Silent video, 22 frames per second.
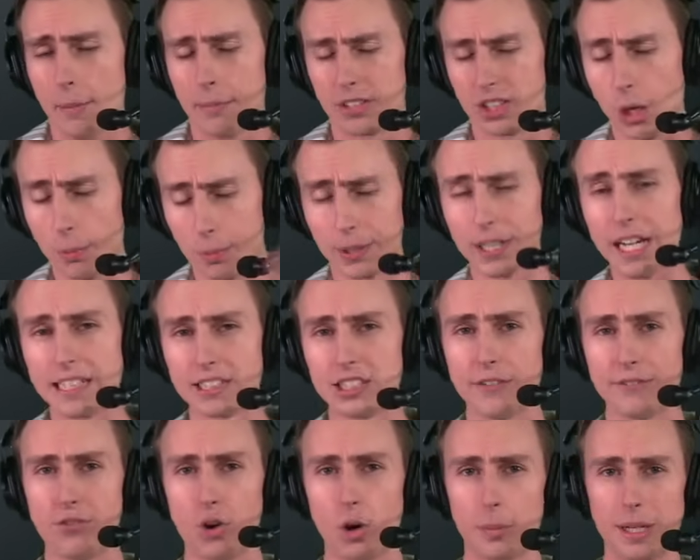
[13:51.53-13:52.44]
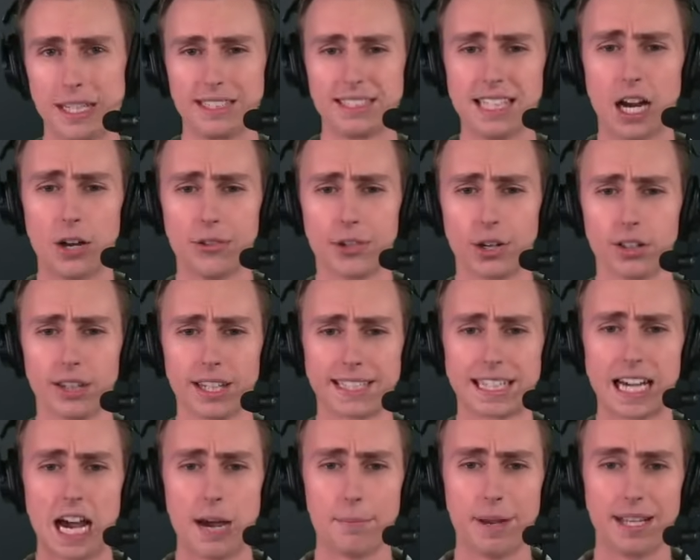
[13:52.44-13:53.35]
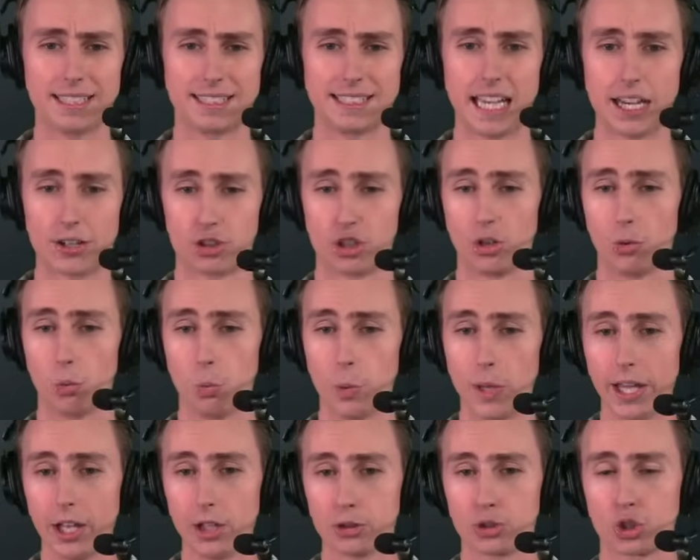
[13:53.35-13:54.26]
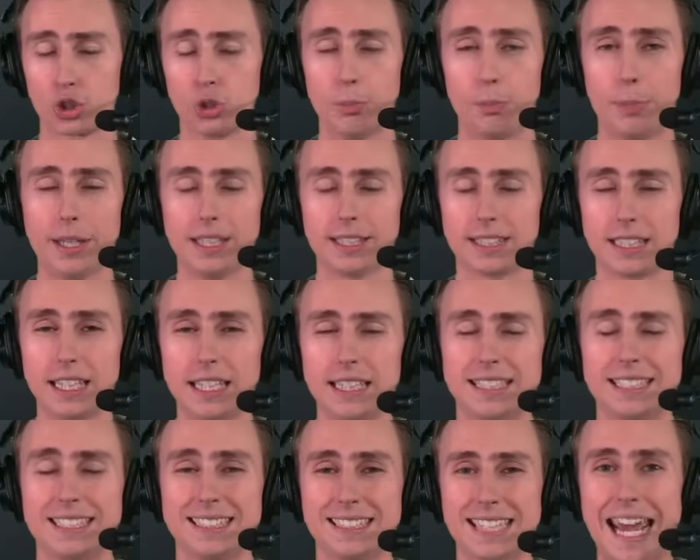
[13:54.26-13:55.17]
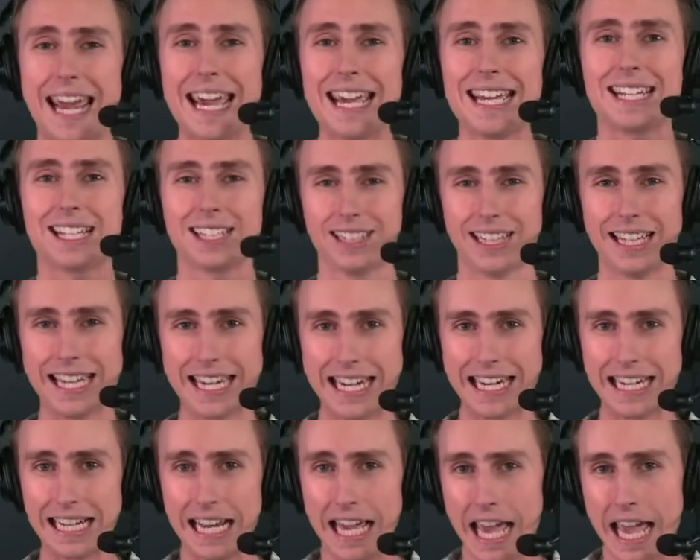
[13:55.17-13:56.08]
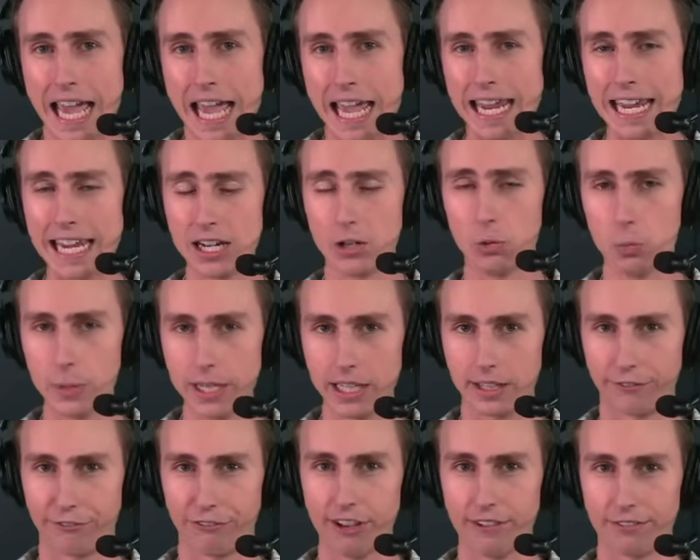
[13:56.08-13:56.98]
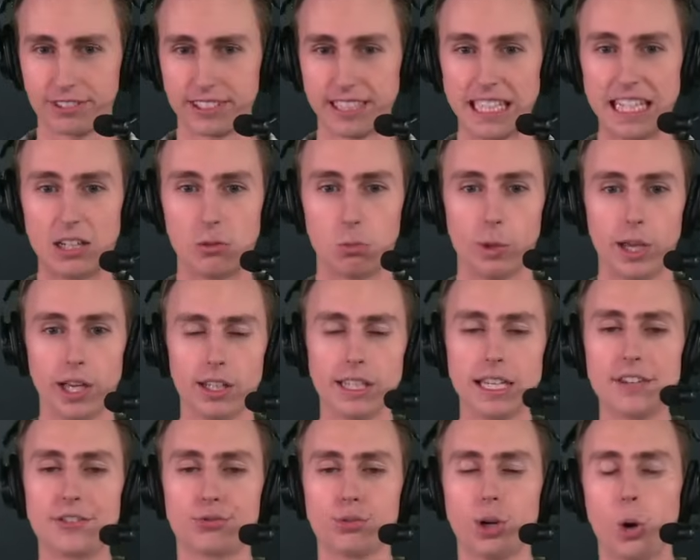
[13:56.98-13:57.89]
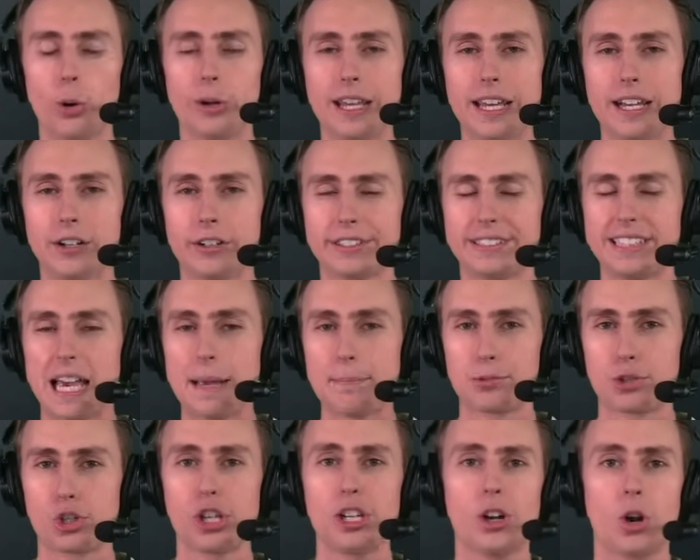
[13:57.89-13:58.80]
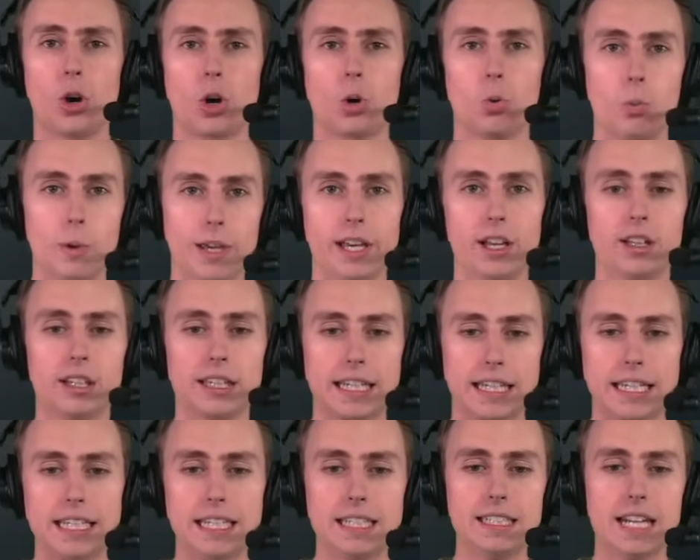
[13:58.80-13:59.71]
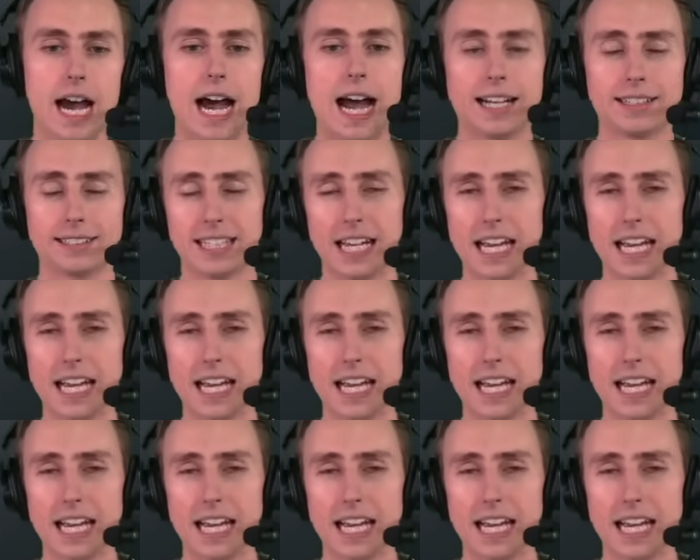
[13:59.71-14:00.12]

So predict it for me down there in the comment section. Will Trubisky stay clean in Week 15? Will he throw an interception, or will he not?